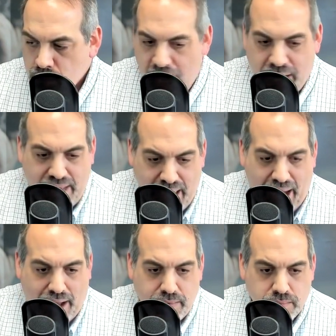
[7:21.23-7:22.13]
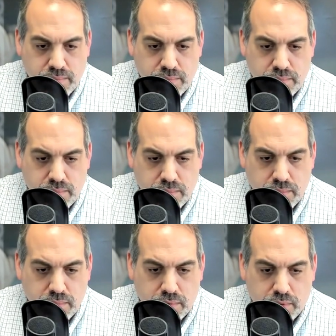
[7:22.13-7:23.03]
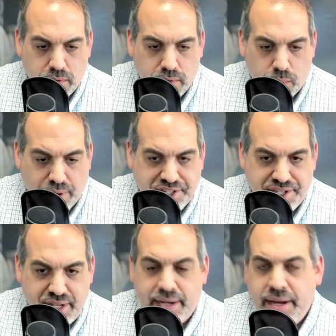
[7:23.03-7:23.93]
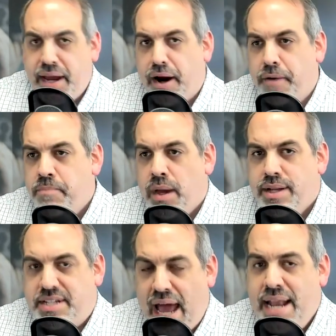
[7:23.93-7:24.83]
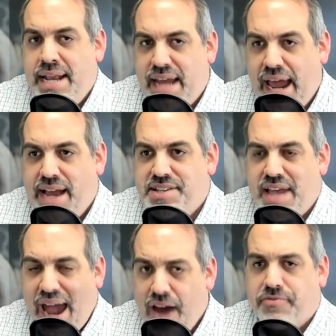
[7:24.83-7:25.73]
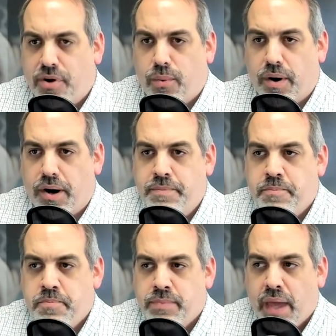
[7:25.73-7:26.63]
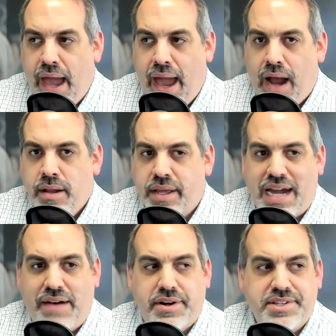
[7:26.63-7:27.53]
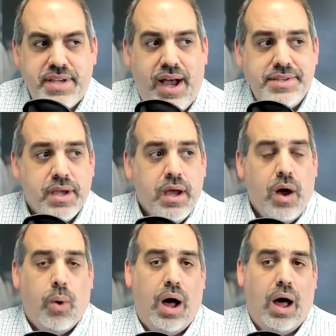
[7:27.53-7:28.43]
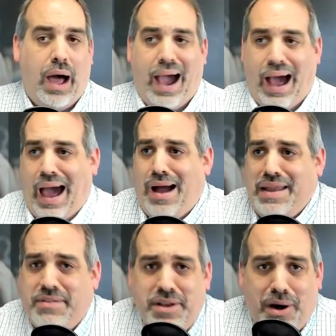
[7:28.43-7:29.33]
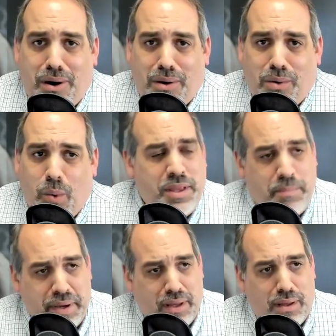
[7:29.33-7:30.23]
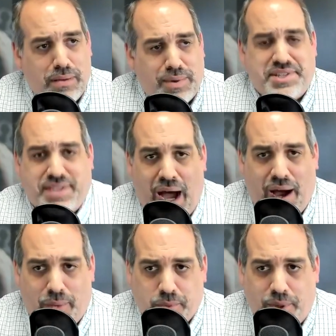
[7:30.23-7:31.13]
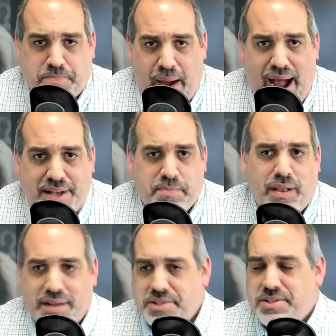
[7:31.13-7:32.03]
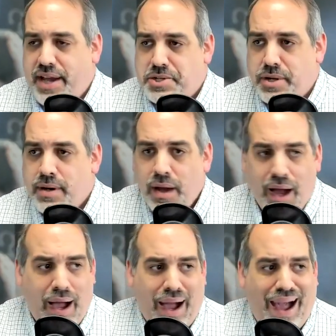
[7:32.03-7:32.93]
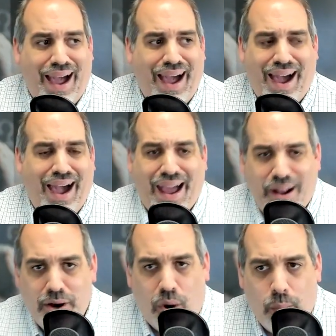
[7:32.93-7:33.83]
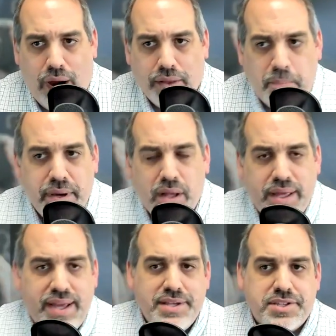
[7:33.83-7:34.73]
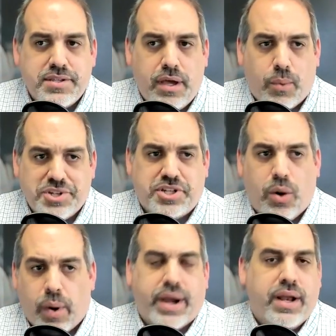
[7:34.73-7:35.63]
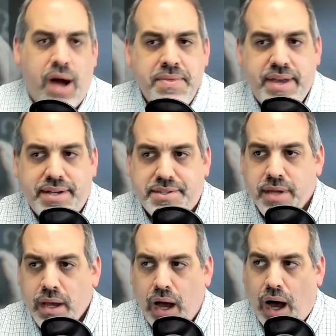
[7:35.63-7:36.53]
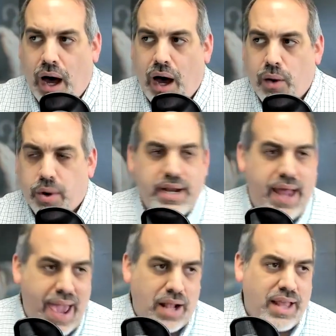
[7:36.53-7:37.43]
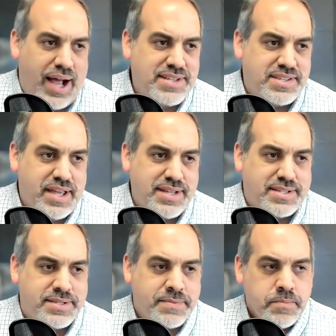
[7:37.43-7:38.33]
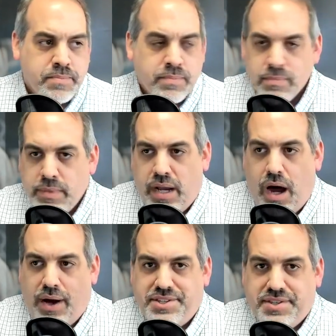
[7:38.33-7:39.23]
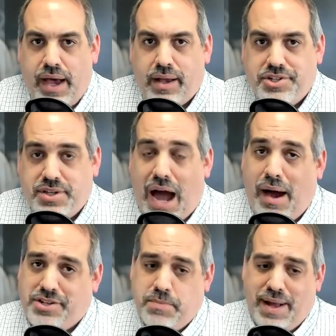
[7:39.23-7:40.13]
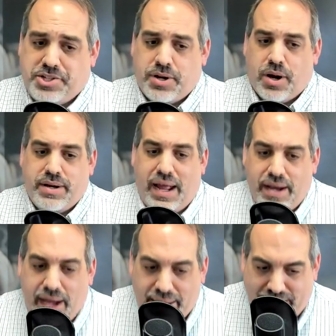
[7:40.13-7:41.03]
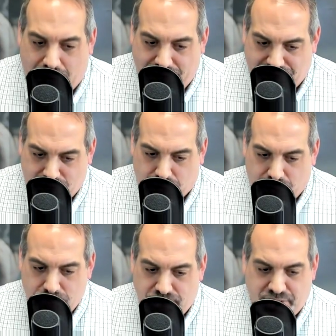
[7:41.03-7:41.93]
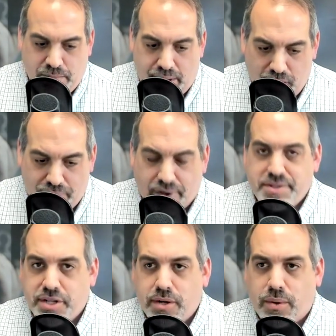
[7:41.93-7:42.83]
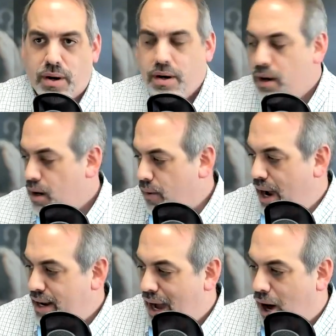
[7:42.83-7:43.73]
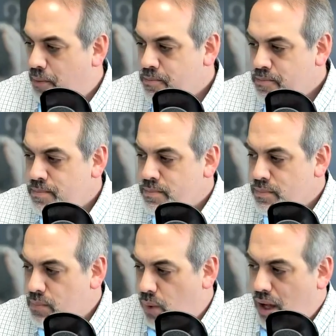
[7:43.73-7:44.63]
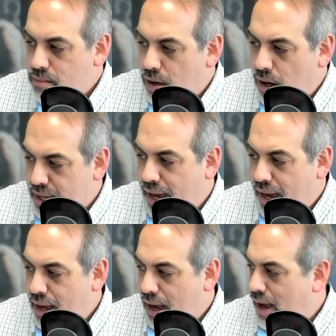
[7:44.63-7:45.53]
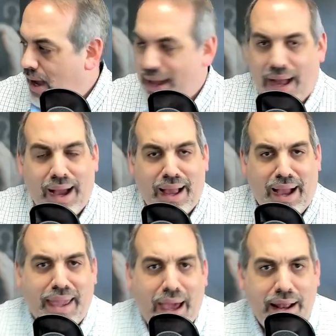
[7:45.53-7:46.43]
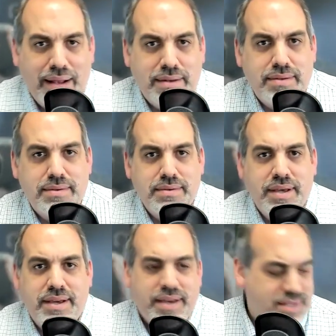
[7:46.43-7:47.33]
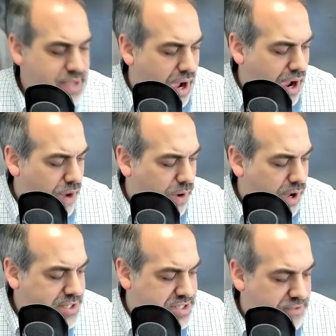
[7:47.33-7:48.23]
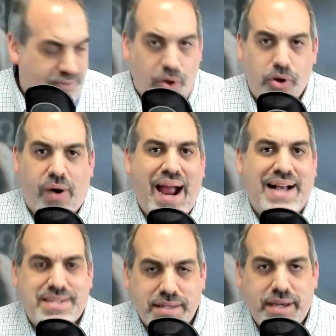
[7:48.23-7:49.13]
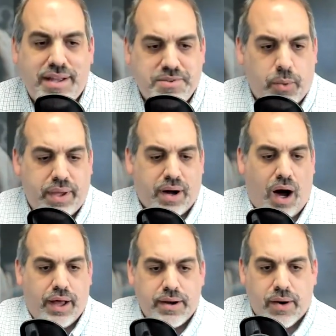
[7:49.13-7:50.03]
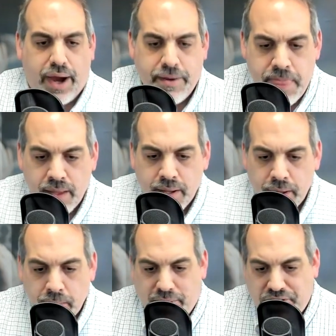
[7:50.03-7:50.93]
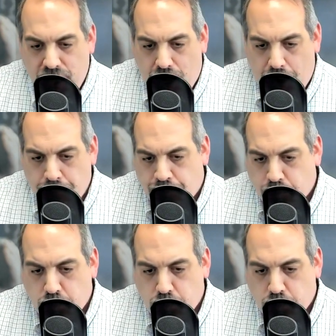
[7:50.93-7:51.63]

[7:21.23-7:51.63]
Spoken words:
And yet, we're sitting here 10 days afterward, and the governor says, well, I don't even know when the bill was passed by the legislature. I don't know where the bill is, and we're still working on this. We're going to analyze this. You know, it's like she mentioned her 99 county tour. She's in the middle of her tour right now. Well, okay, I get it. It's Iowa. It's the full Grassley. That's what we call it, right? But, you know,